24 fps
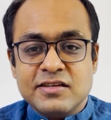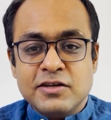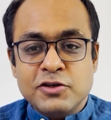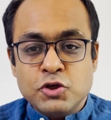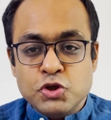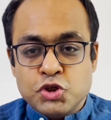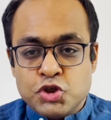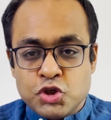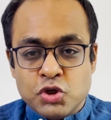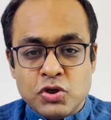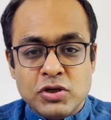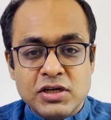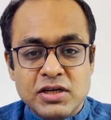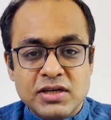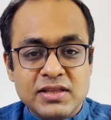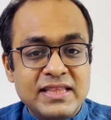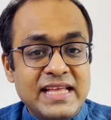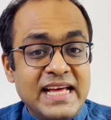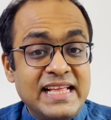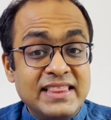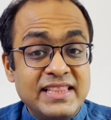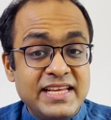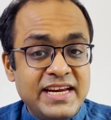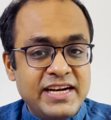to sugar
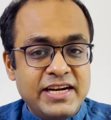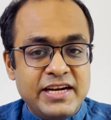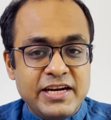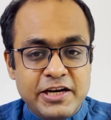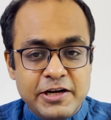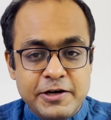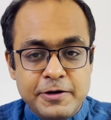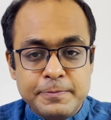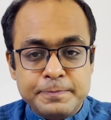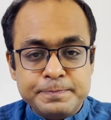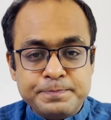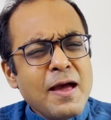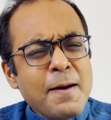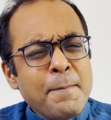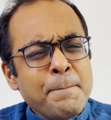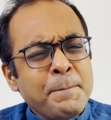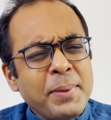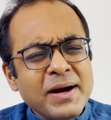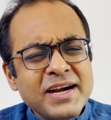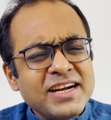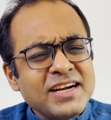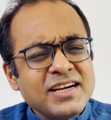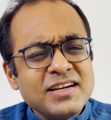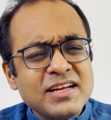than they did.
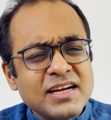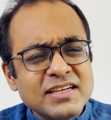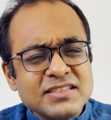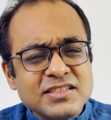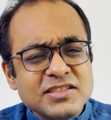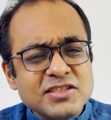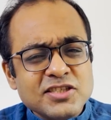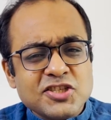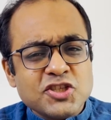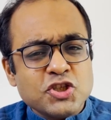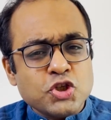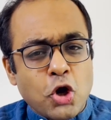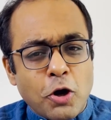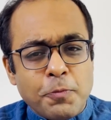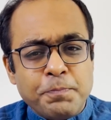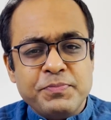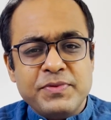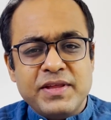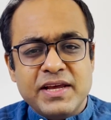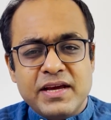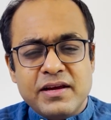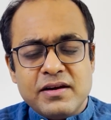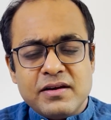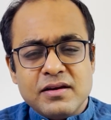But it doesn't stop
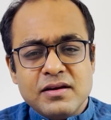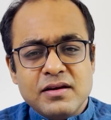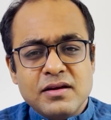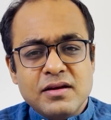there.